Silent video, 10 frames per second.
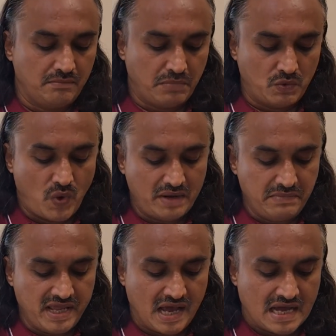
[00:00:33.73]
But one
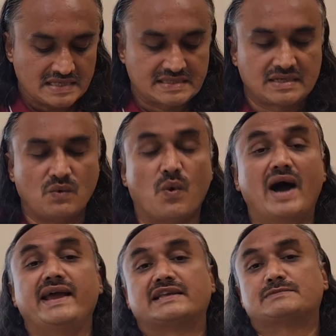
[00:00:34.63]
may ask,
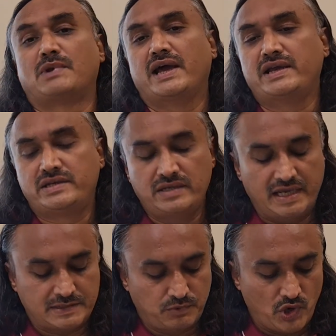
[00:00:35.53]
why
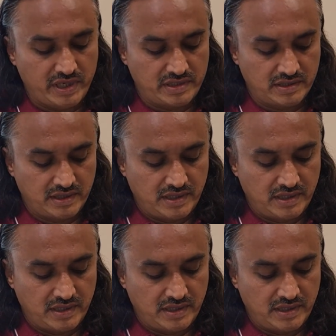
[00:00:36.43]
exploit